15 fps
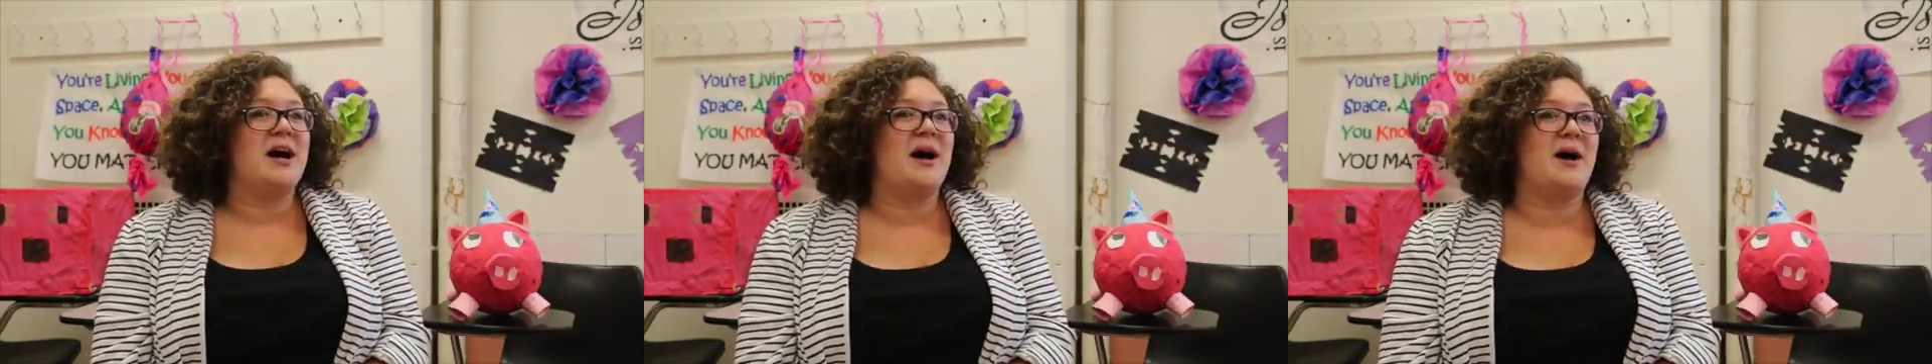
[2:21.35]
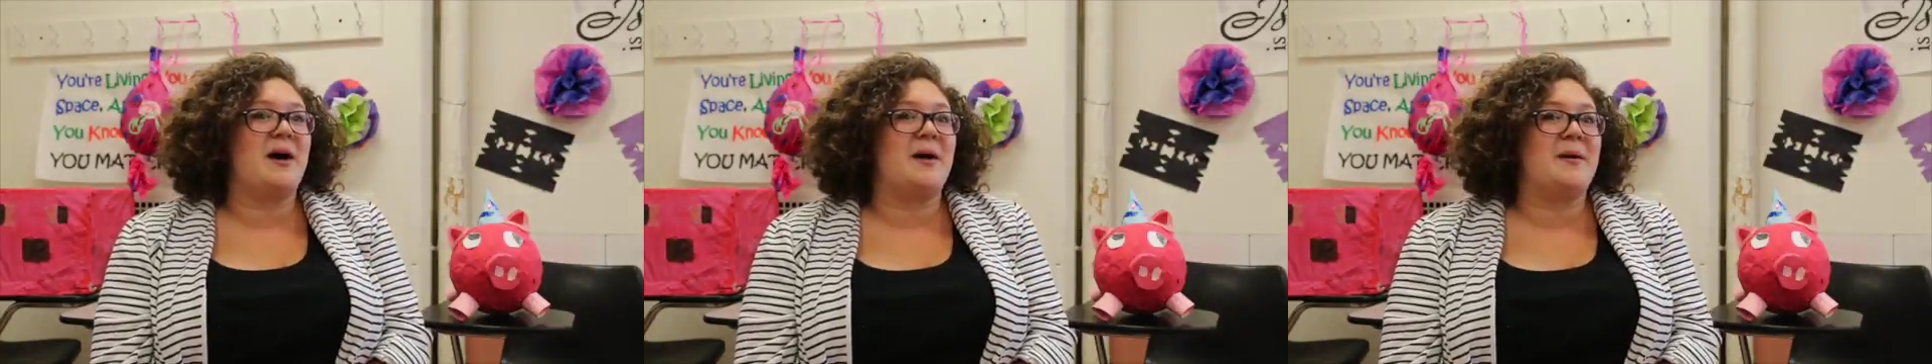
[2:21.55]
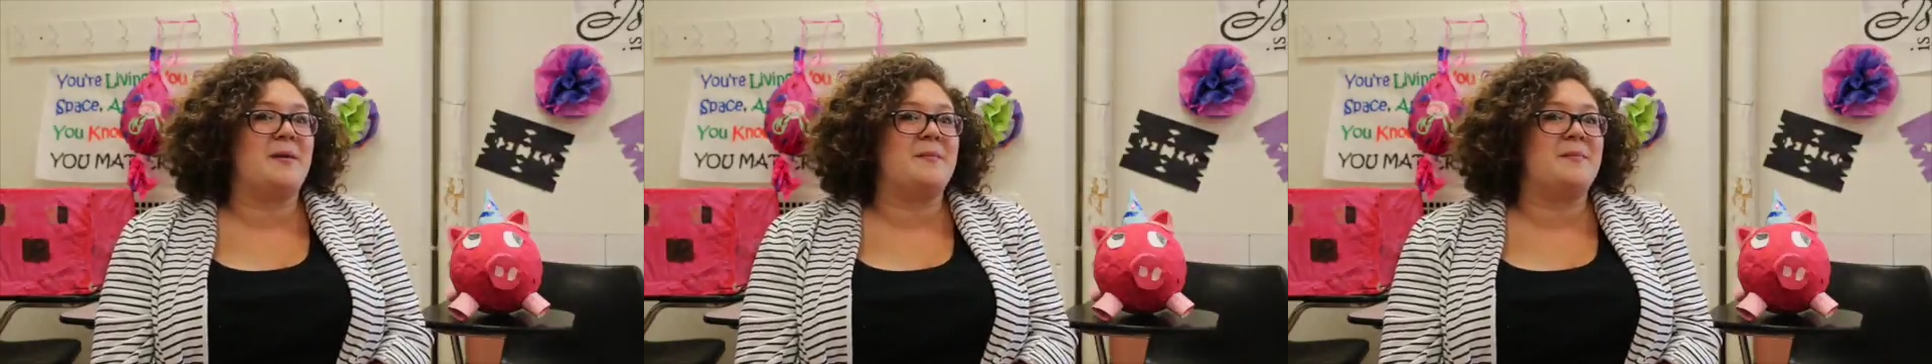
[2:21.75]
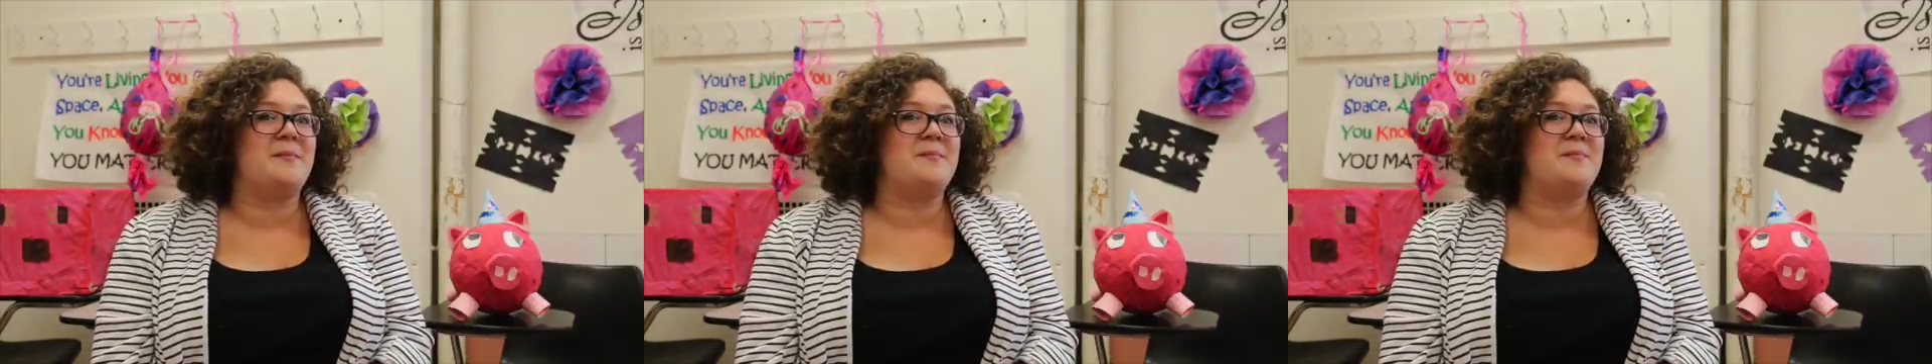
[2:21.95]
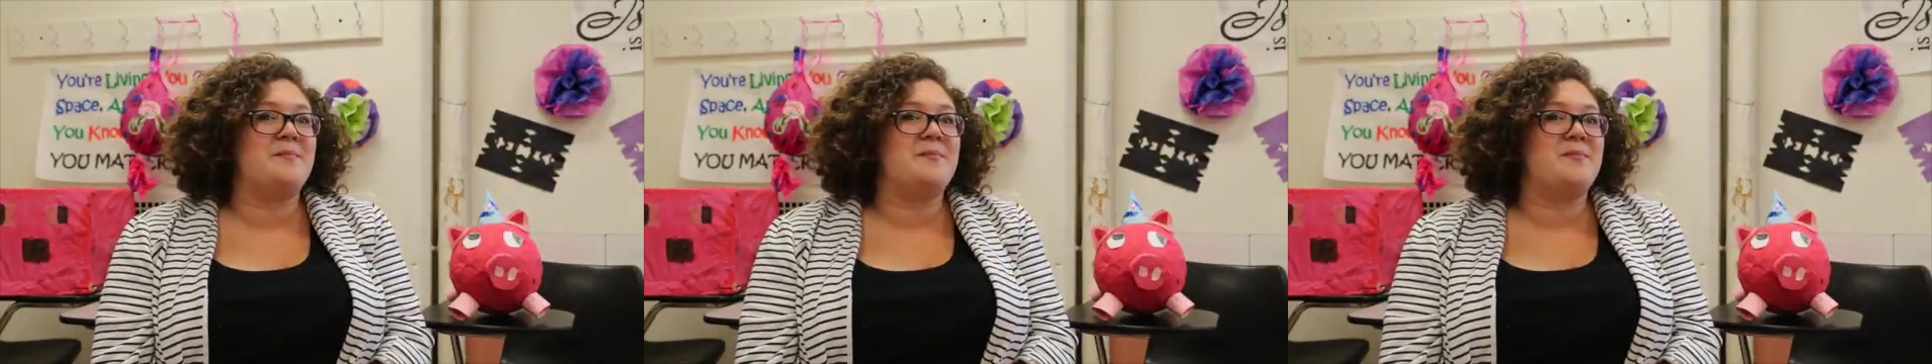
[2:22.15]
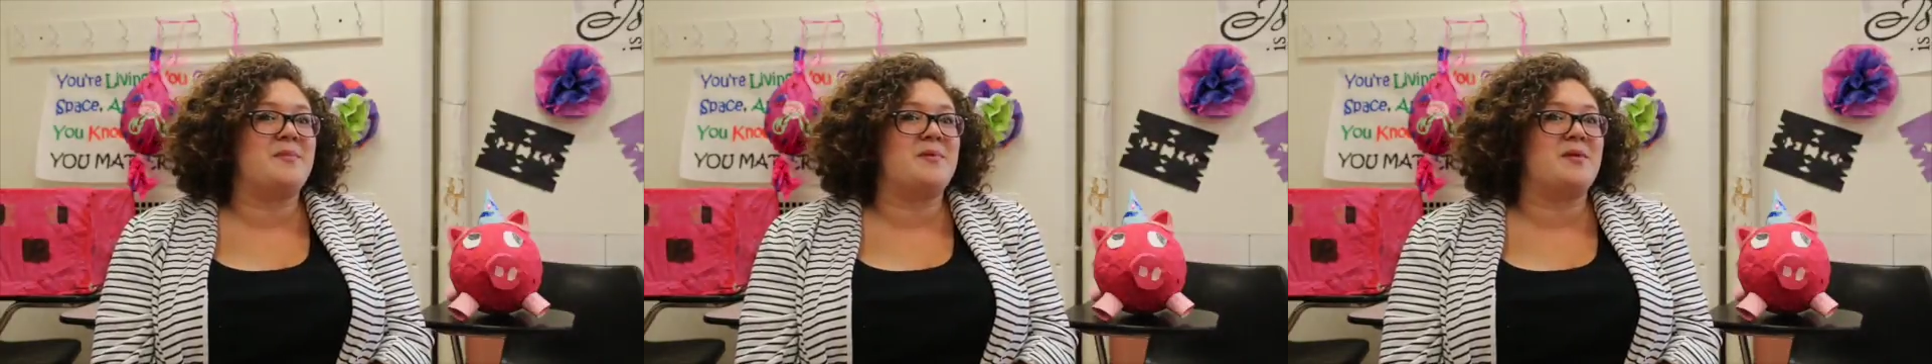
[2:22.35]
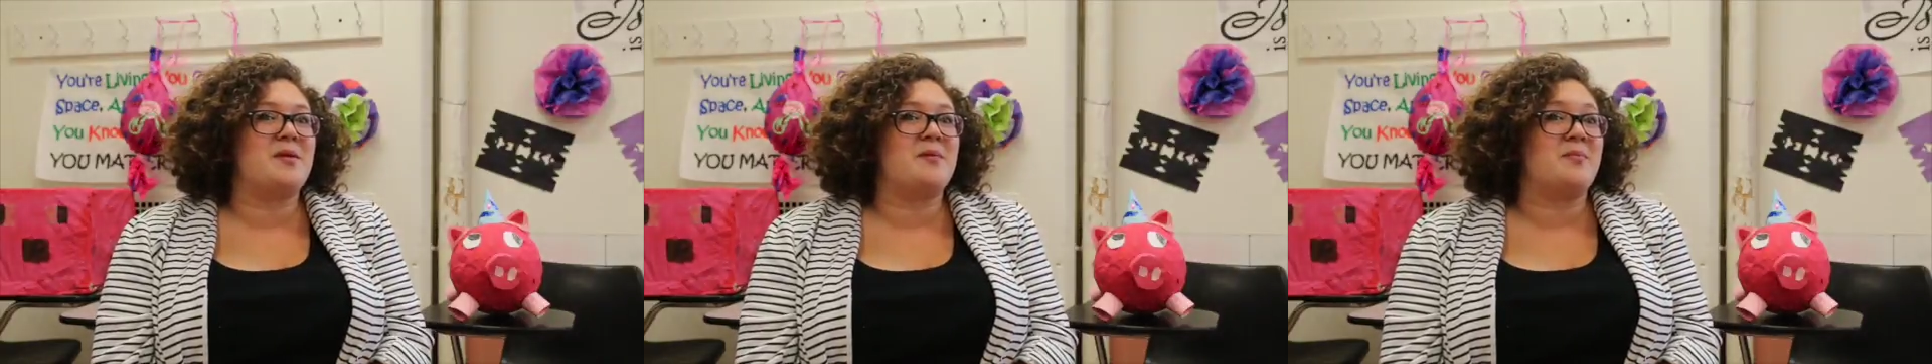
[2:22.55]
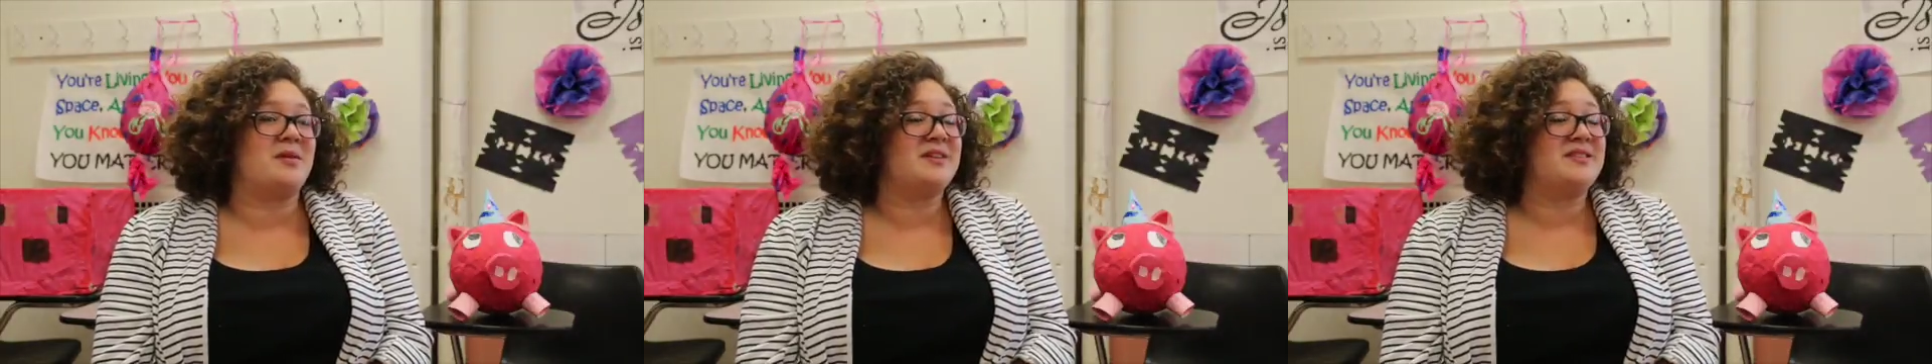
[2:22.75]

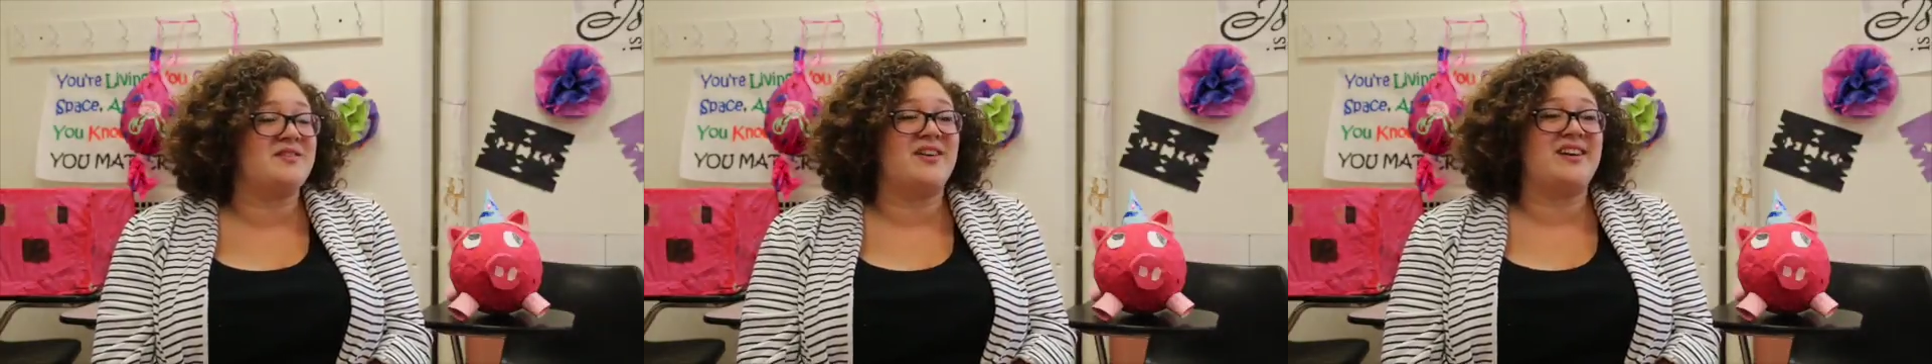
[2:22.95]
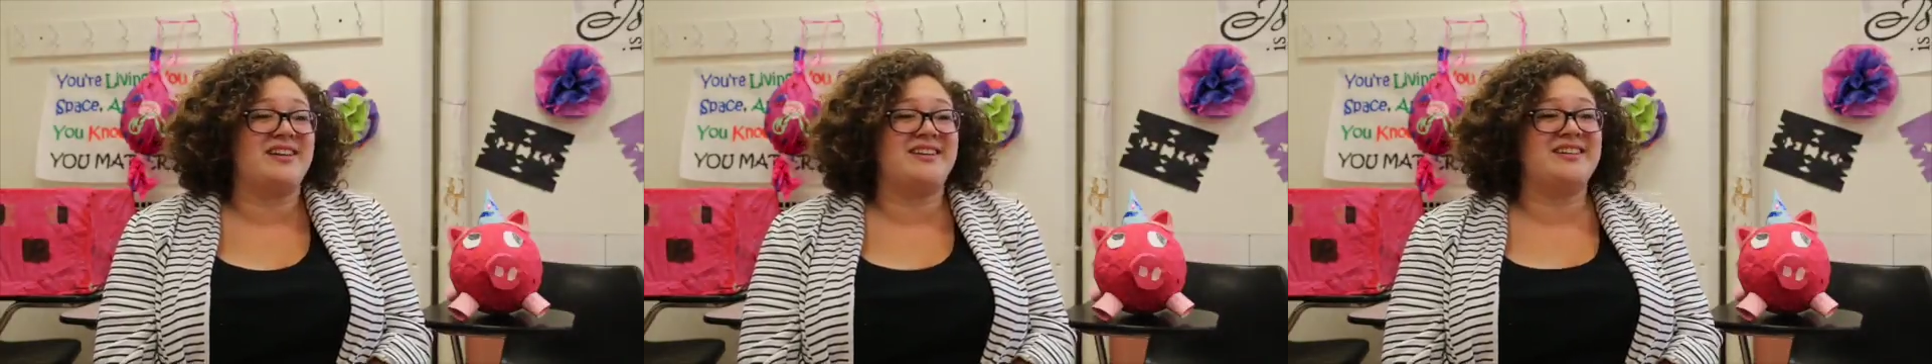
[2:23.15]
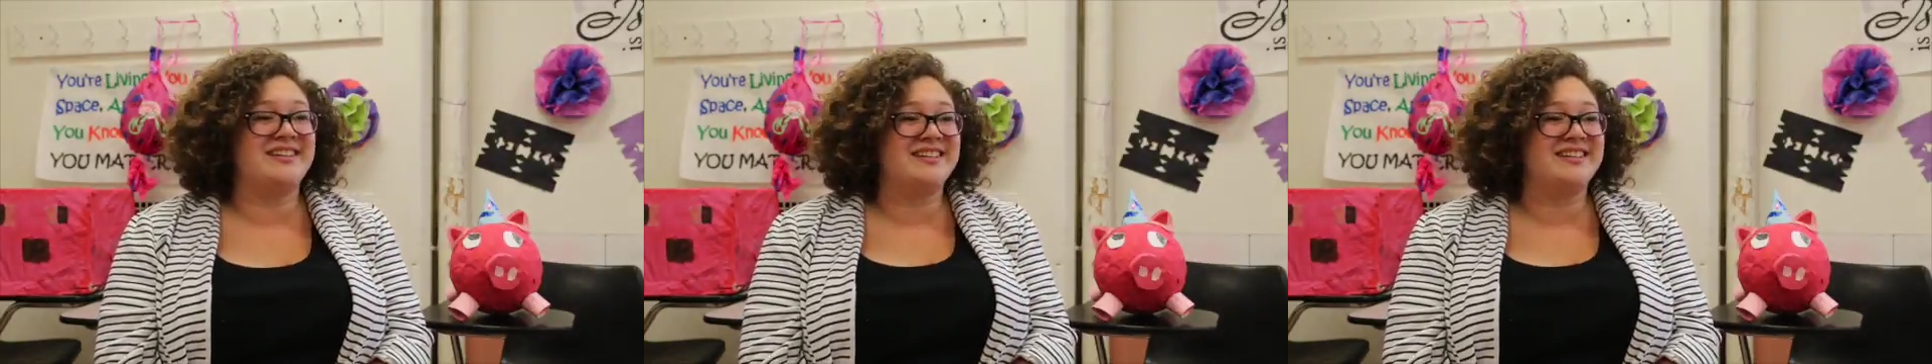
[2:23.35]
but it's fun.